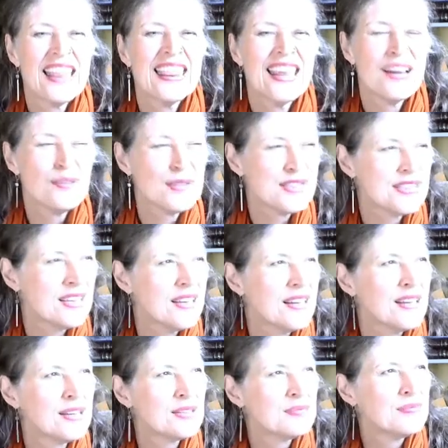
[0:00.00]
That was,
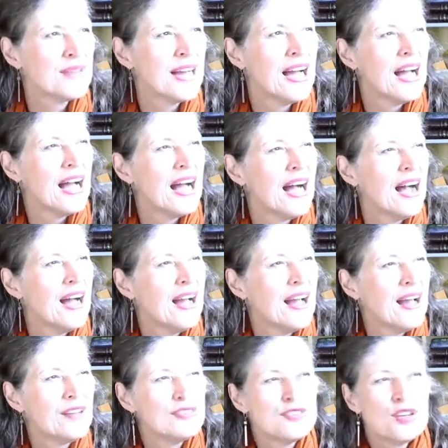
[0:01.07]
to
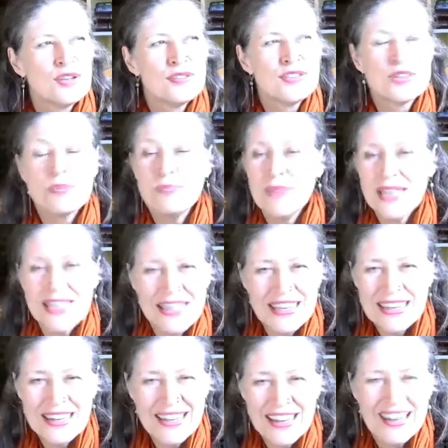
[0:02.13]

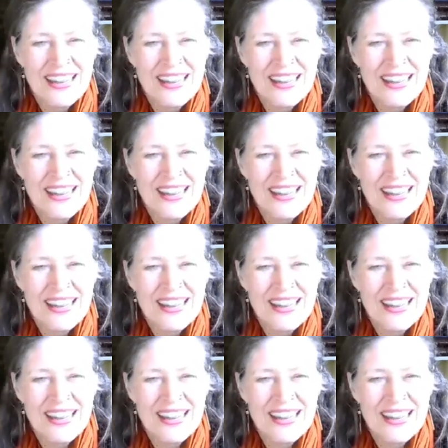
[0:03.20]
me,